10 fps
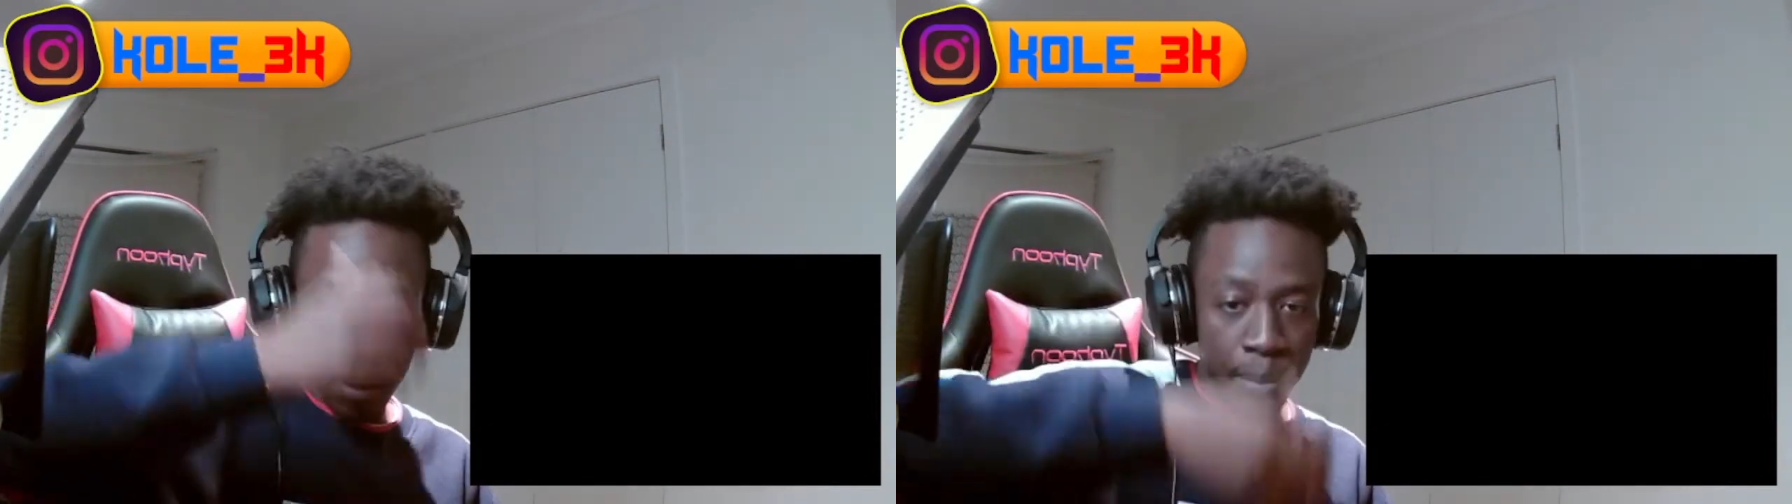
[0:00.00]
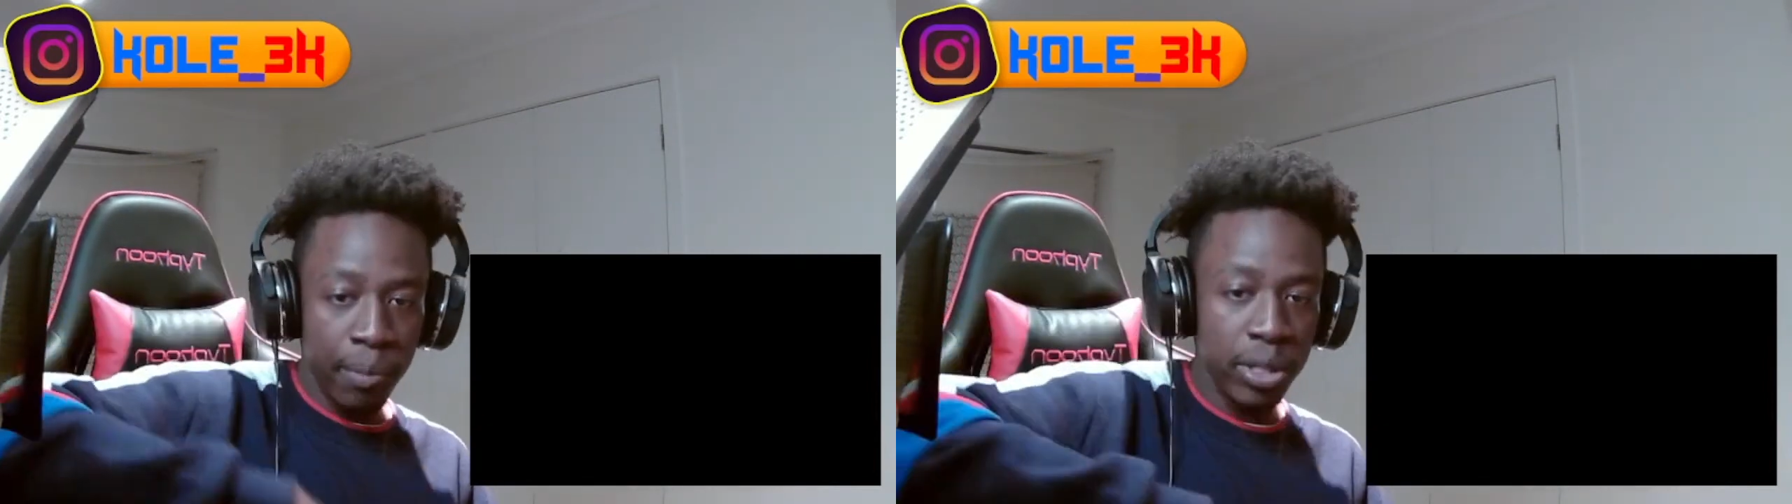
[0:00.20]
I
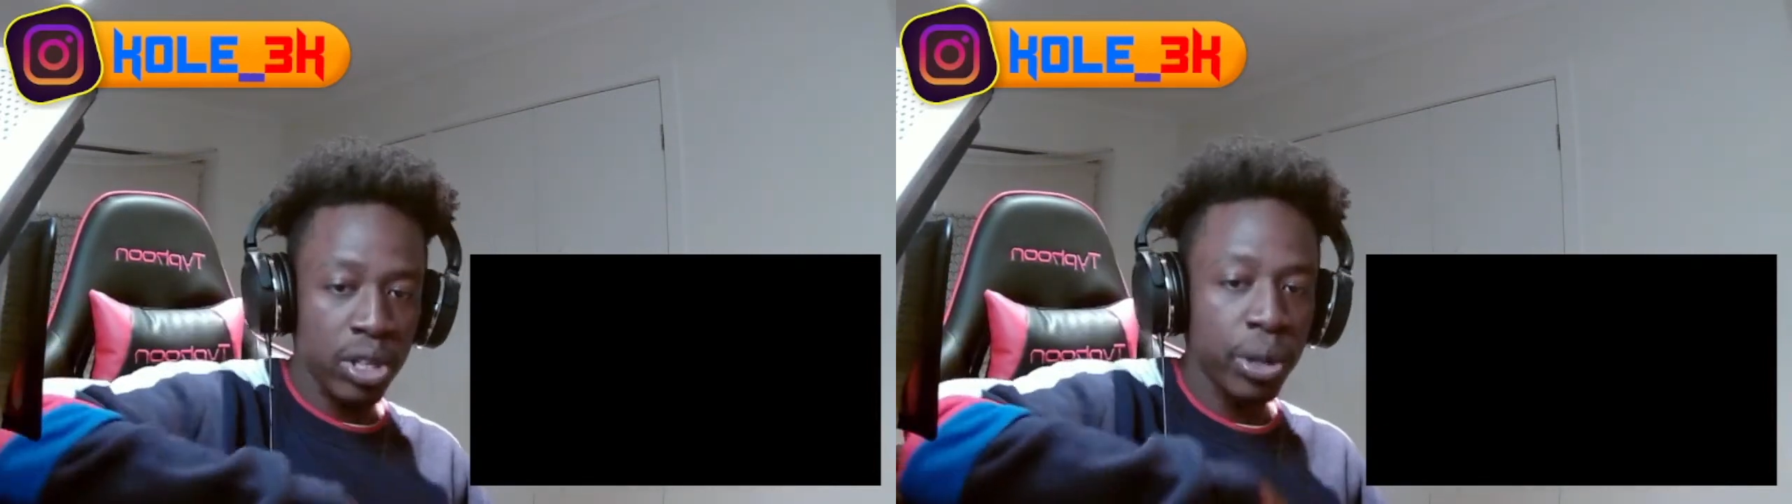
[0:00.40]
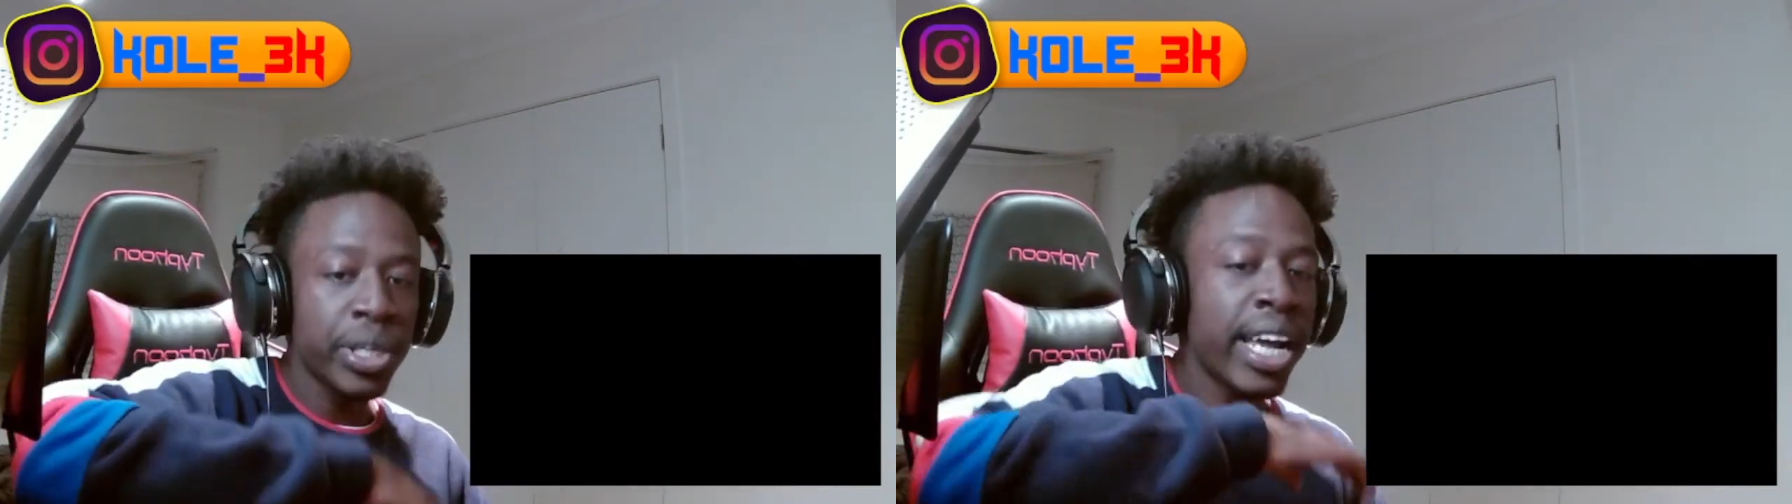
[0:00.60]
promise
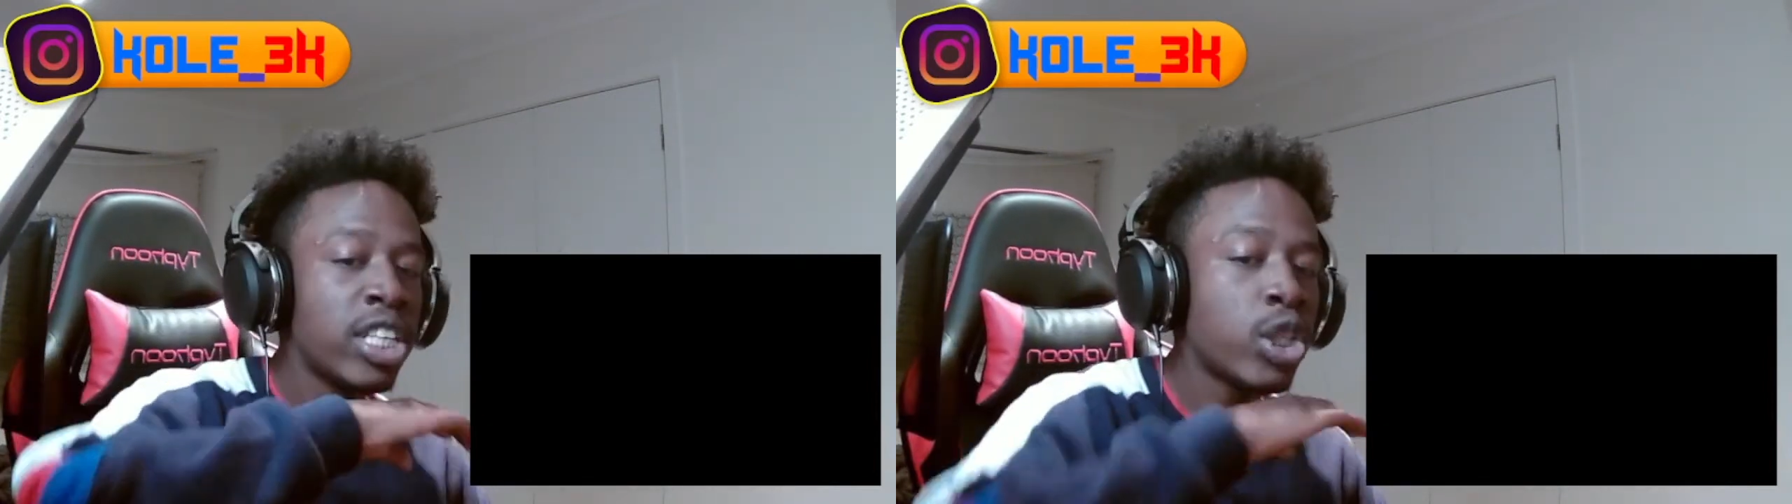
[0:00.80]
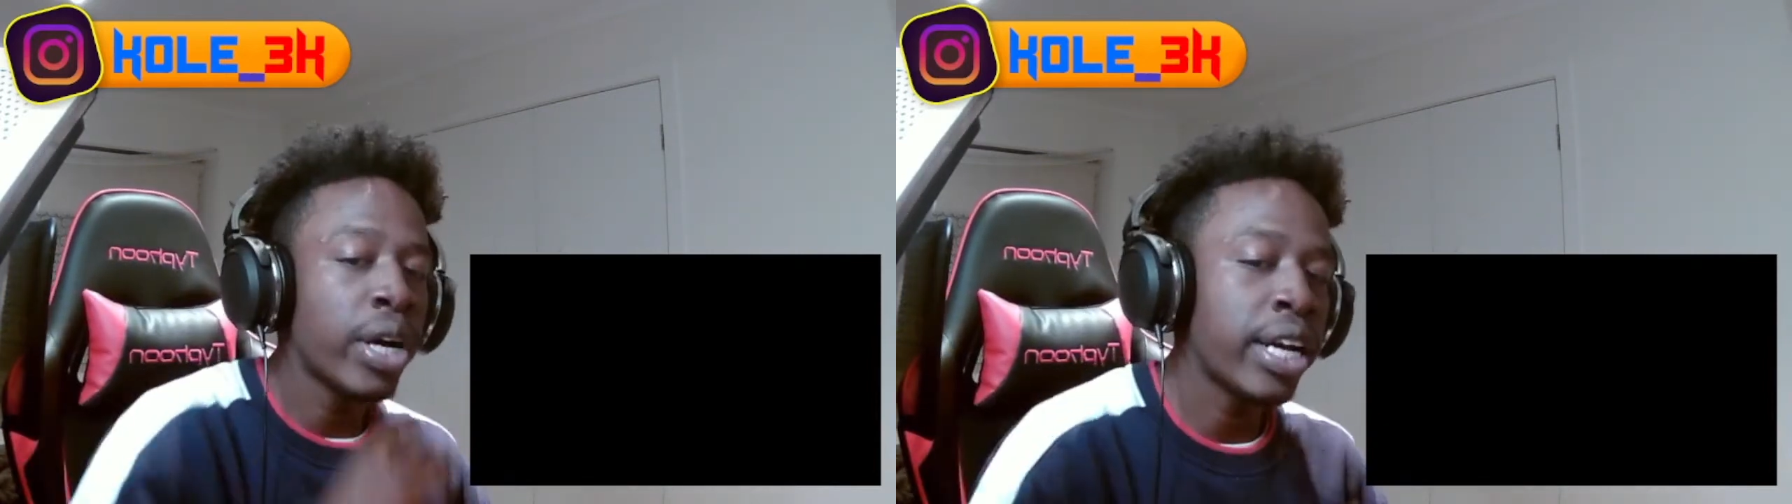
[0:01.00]
you're gonna
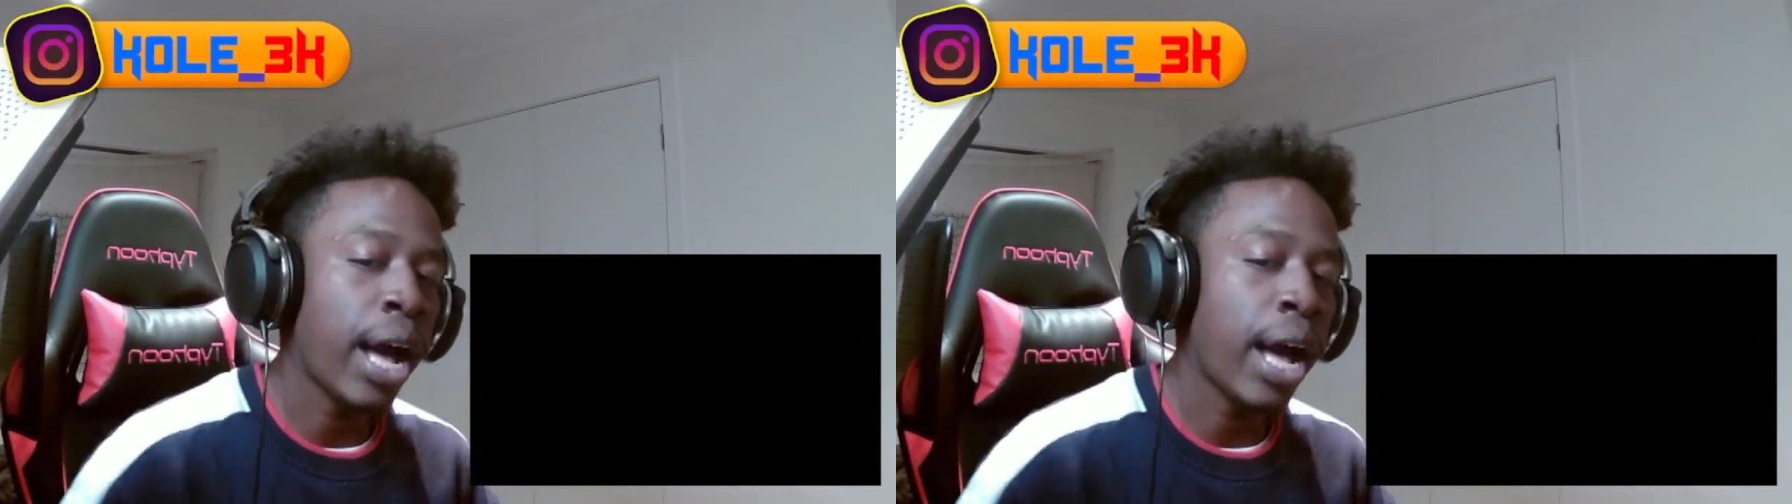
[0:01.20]
enjoy it.